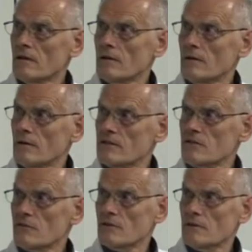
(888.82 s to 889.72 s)
Uh,
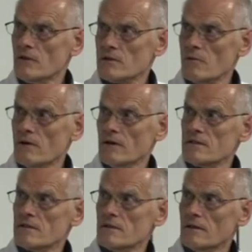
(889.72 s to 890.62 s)
the reservoir
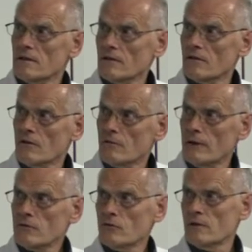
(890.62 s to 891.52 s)
is the
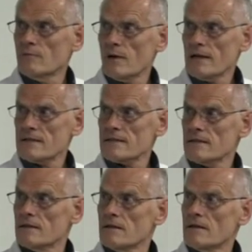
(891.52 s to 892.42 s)
white-footed mice.
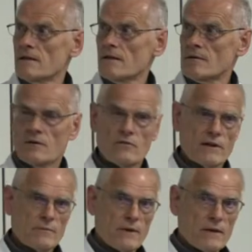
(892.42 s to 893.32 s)
You
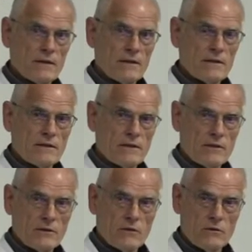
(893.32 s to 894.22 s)
find it mainly in
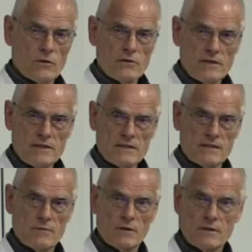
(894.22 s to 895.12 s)
the northeast
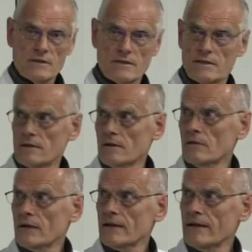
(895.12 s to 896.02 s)
as well as in the
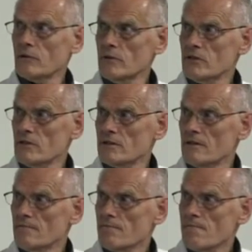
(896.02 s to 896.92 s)
Great Lake regions.
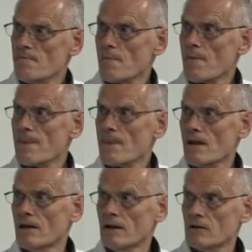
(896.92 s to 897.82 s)

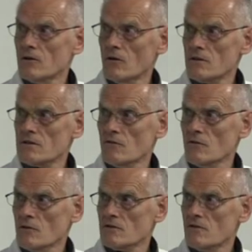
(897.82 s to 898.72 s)
it causes, of
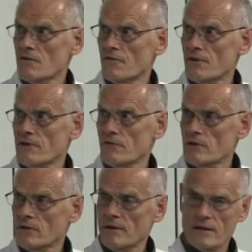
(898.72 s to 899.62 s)
course, fever
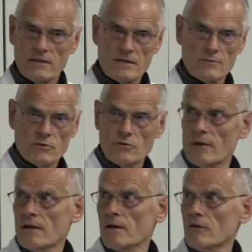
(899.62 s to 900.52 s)
intermittently, similar to
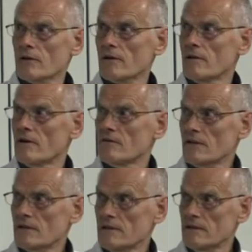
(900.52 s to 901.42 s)
malaria,
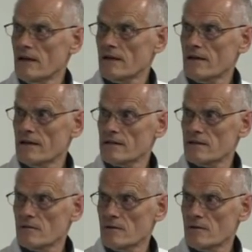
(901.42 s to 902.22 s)
fatigue, headaches,